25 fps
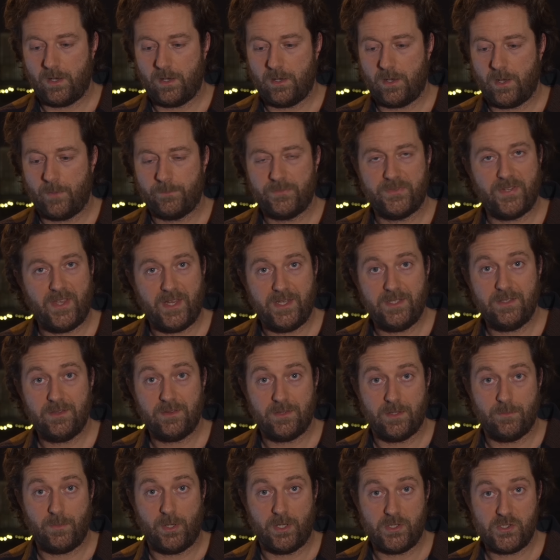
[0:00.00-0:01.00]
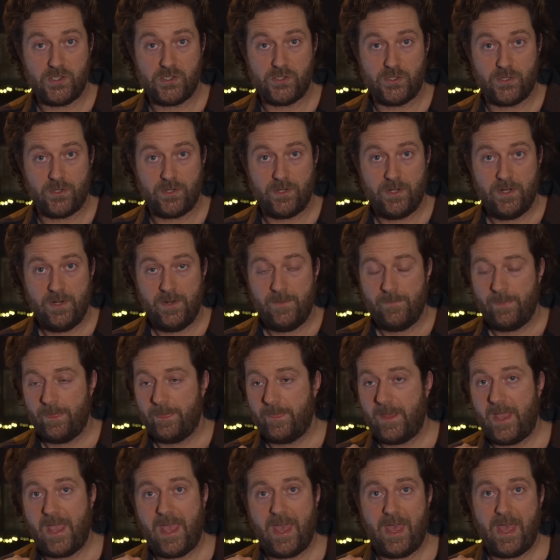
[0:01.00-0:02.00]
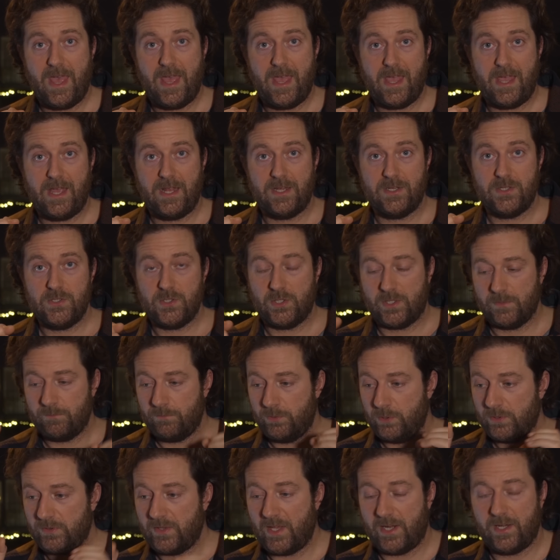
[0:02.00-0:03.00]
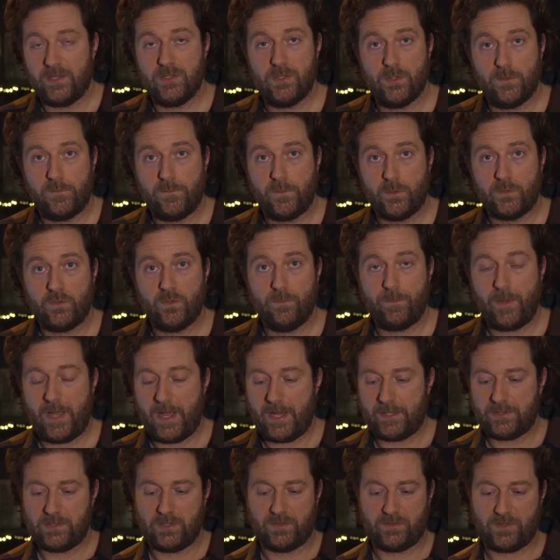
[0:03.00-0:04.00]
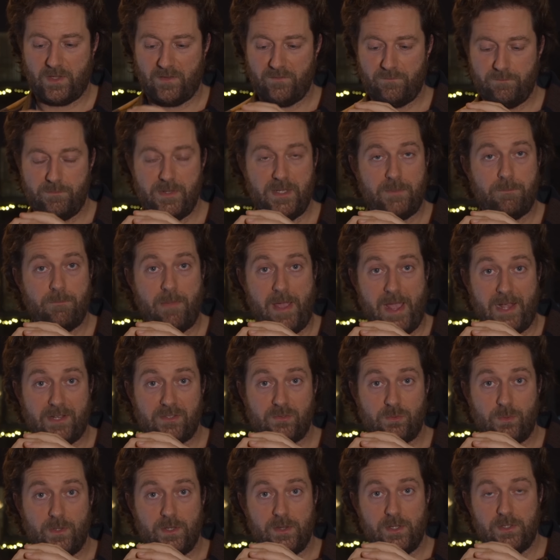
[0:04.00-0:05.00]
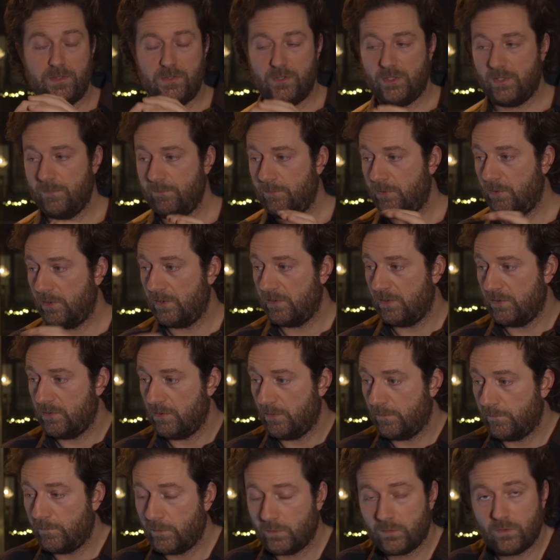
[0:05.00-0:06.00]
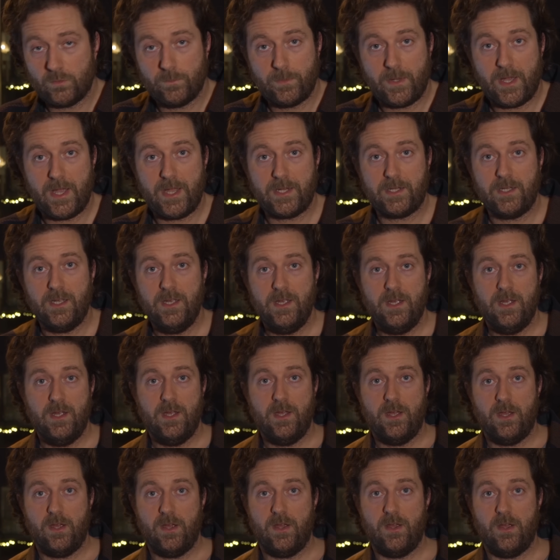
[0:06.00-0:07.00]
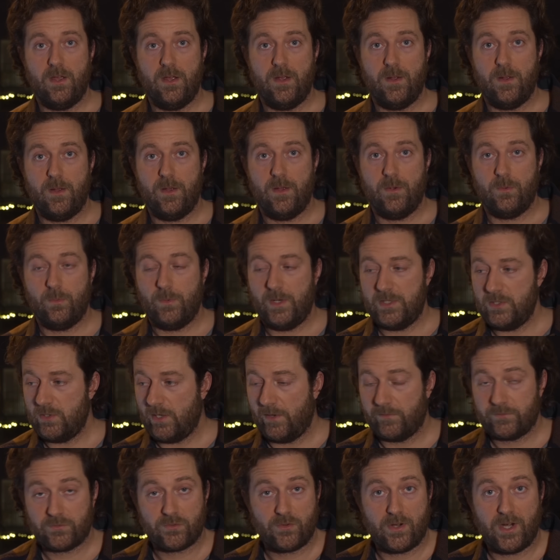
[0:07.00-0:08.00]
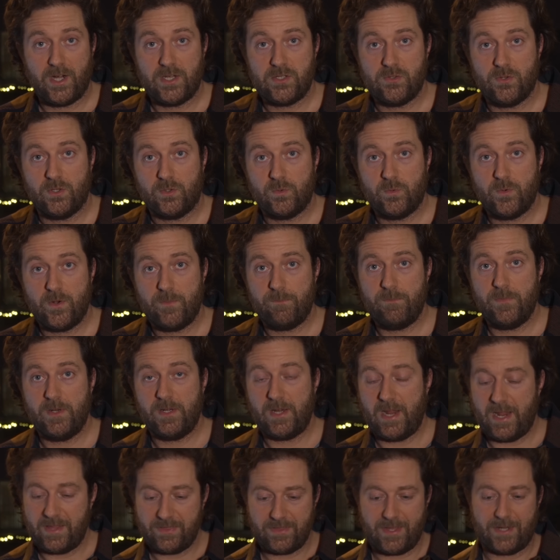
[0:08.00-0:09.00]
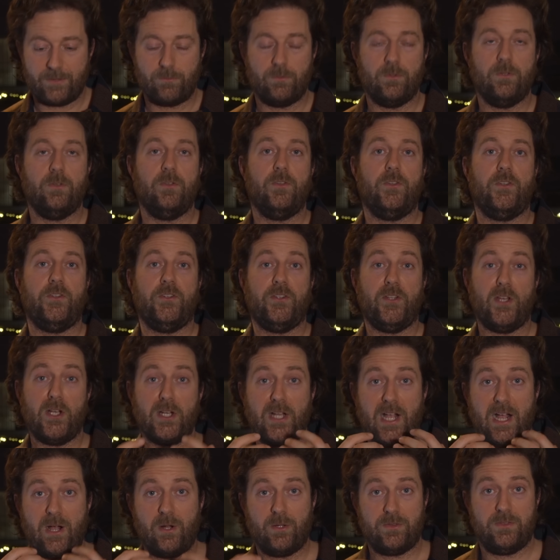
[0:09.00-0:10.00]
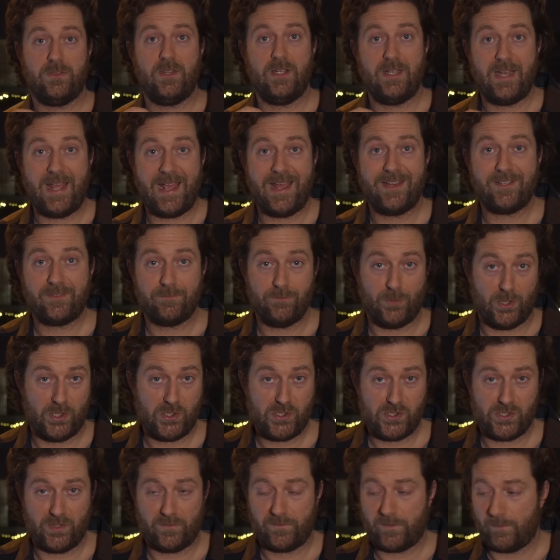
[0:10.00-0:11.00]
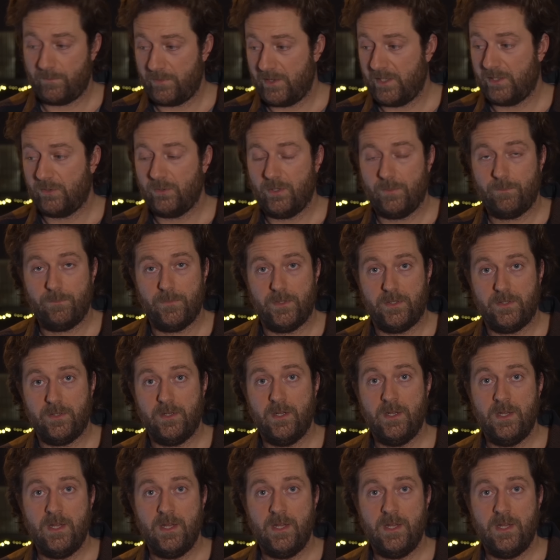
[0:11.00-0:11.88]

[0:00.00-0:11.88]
obtain the moisture, and you can put that in your photo bag. Just have big bags with it. You can put it in your photo bag when you have dried your equipment, and that will suck out the last moisture from the equipment.